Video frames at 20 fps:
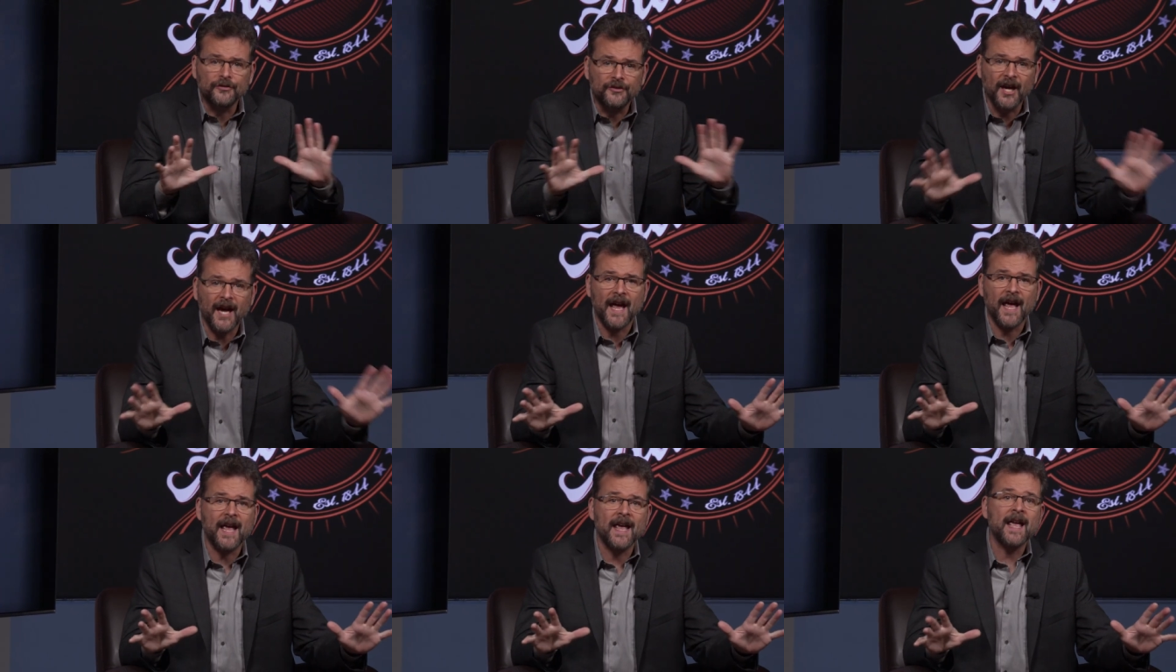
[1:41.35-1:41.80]

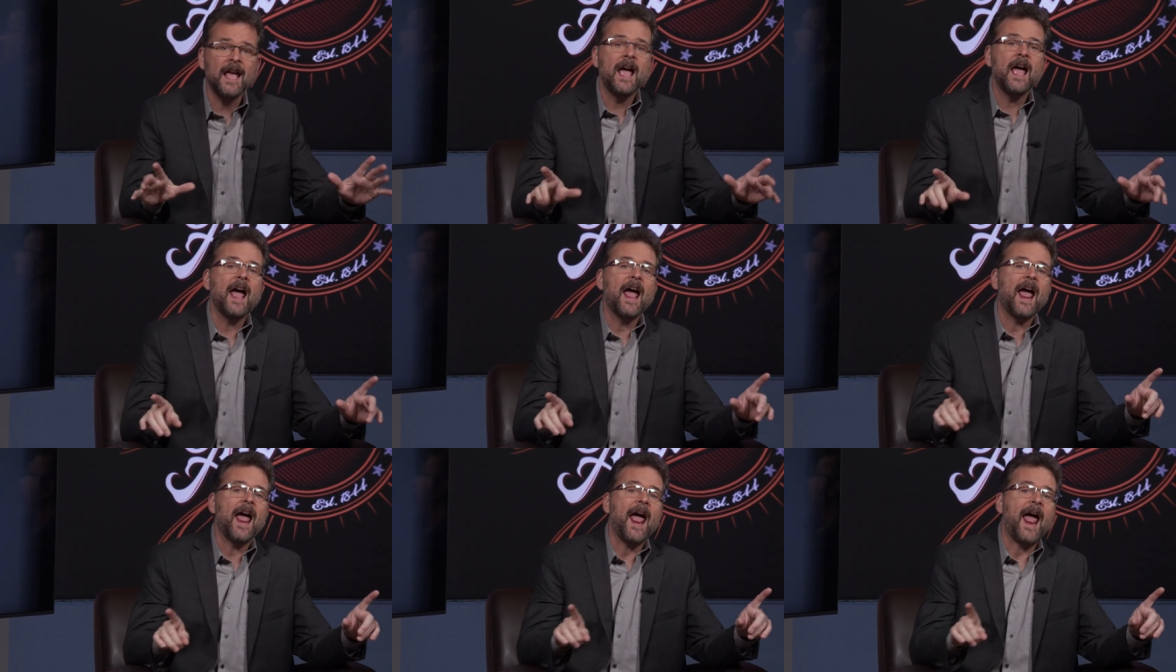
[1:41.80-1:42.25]
day
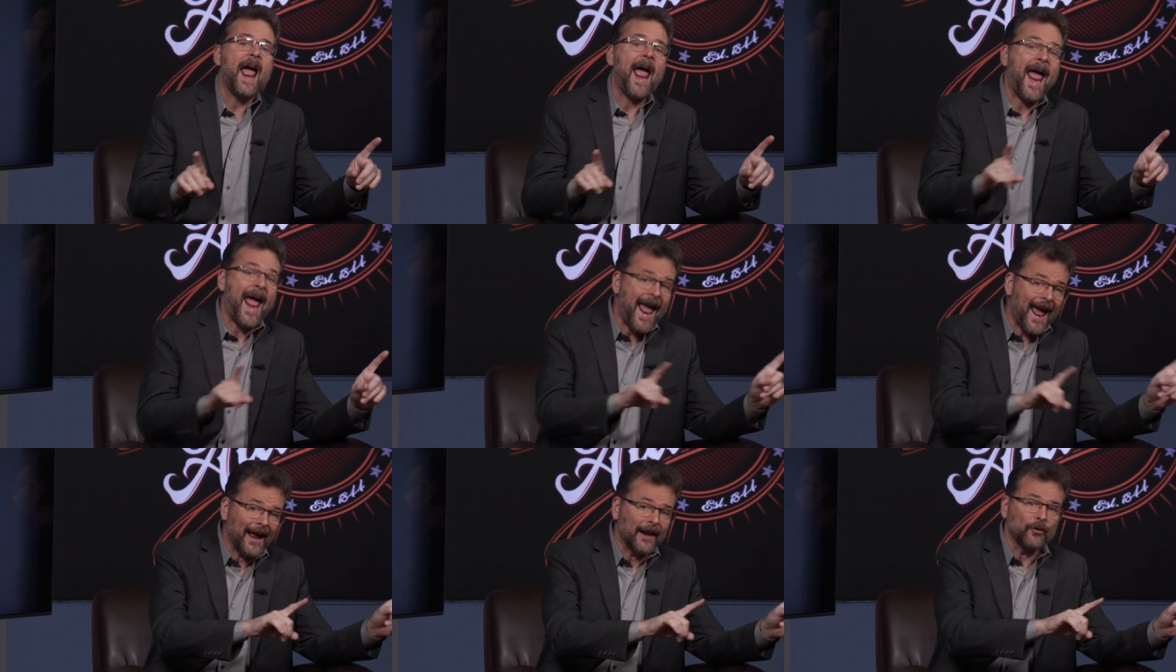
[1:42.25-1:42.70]

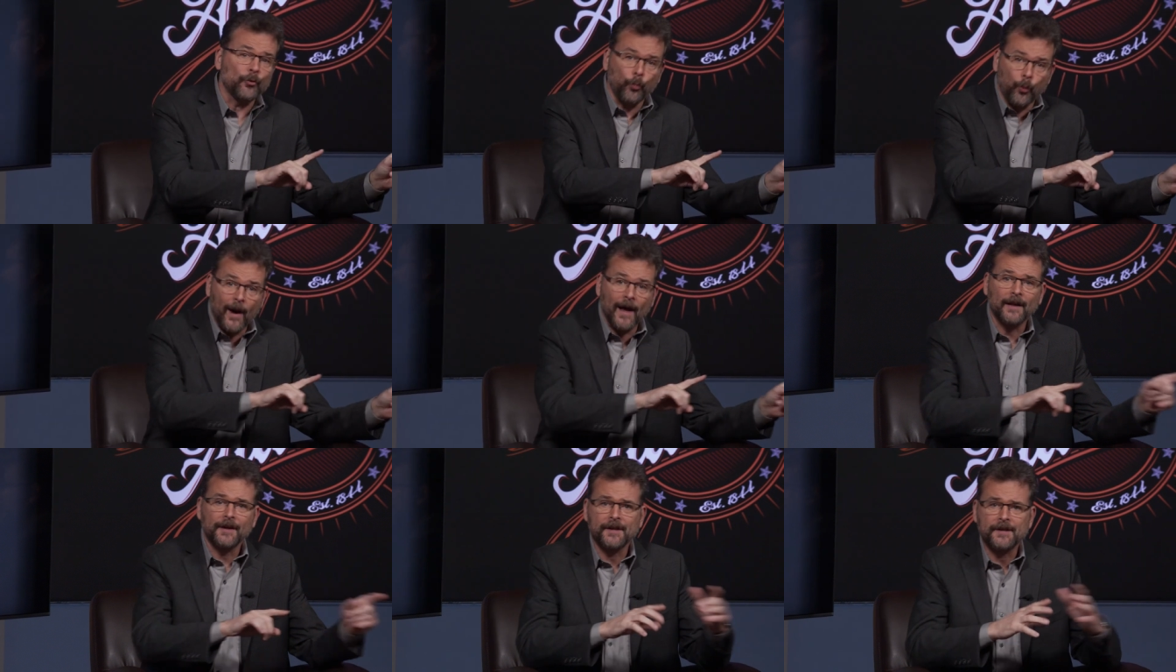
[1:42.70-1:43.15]

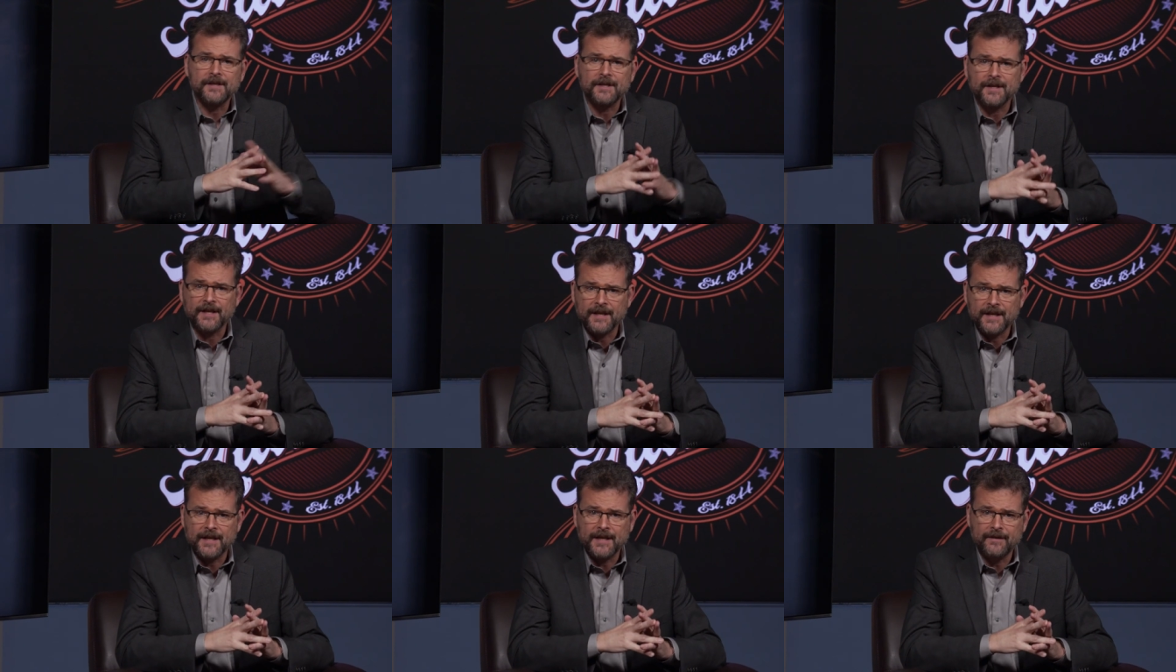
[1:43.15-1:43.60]
and well
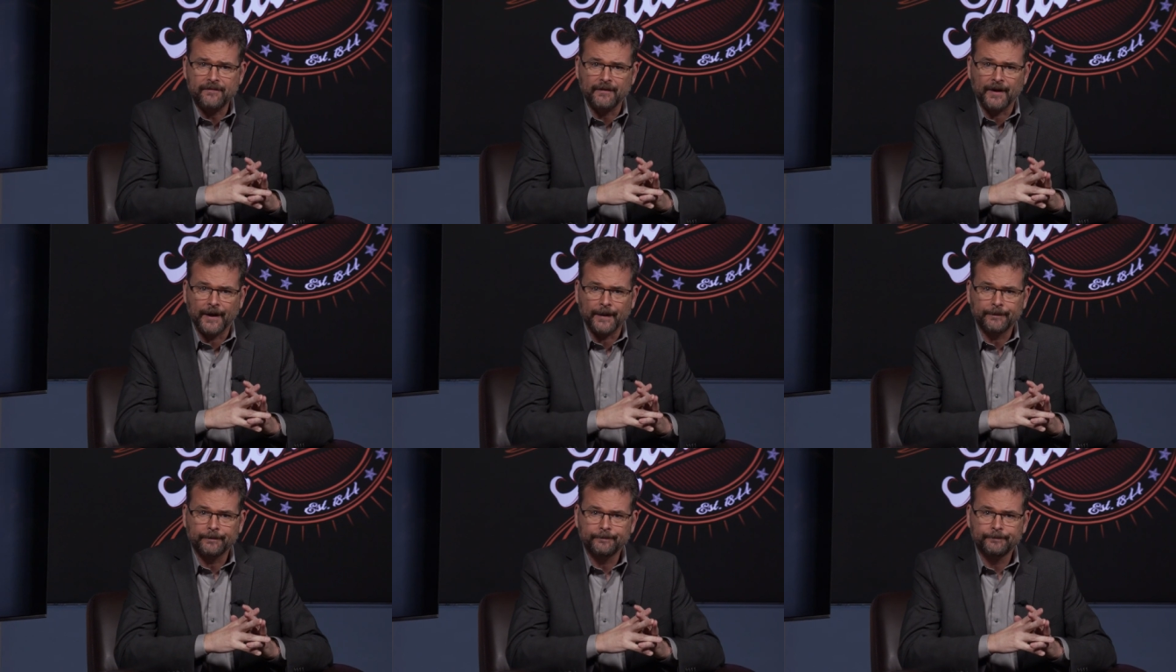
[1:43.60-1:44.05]
into the
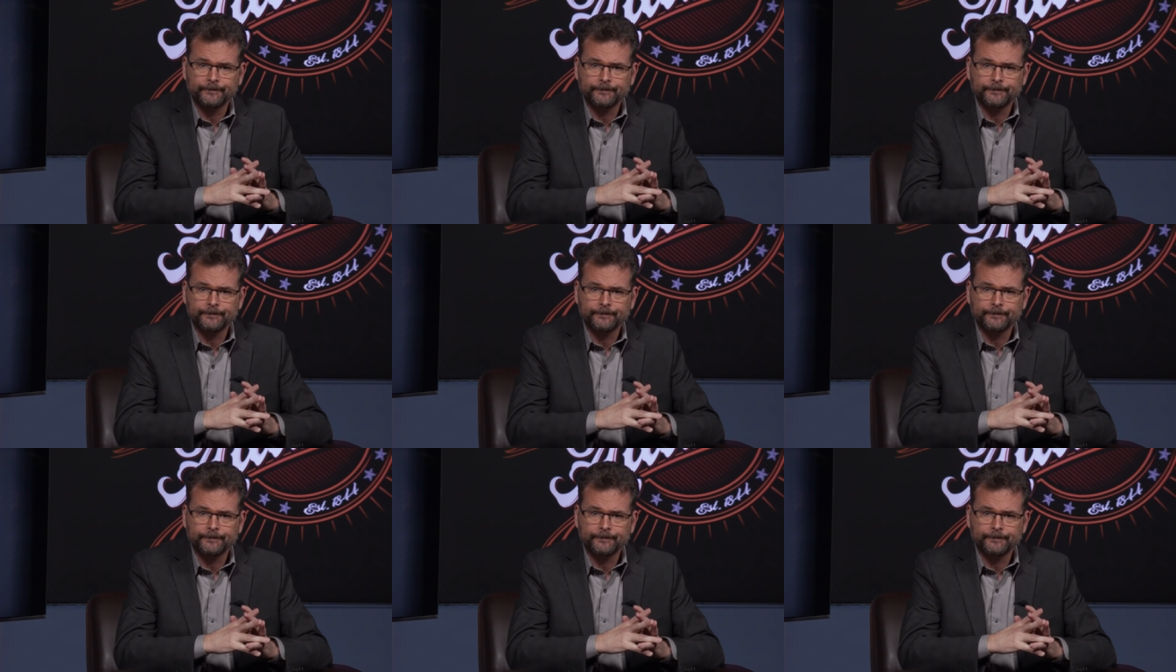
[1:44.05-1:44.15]
evening.